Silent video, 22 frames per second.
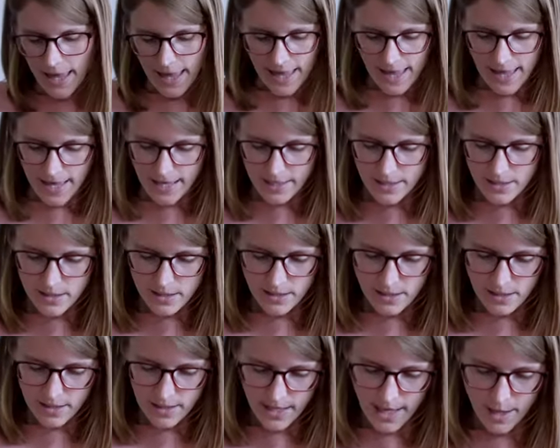And
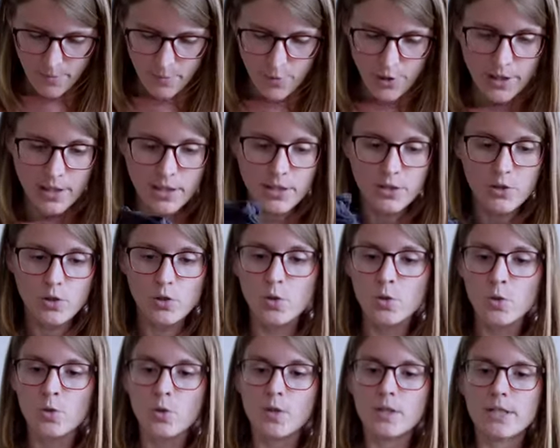I'm bringing
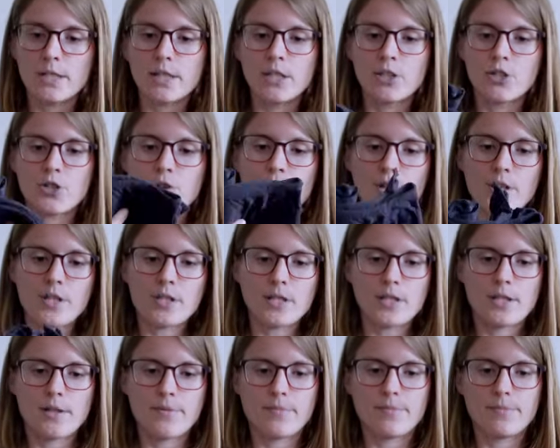two
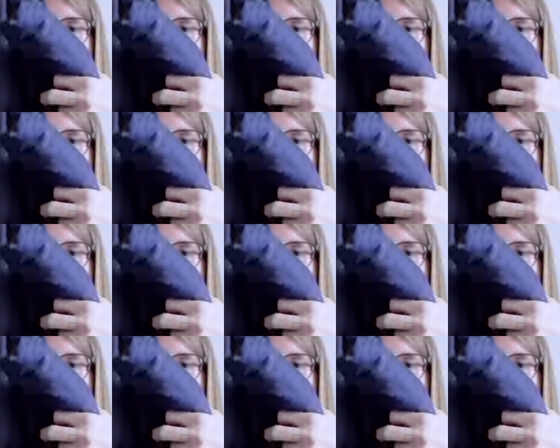t-shirts.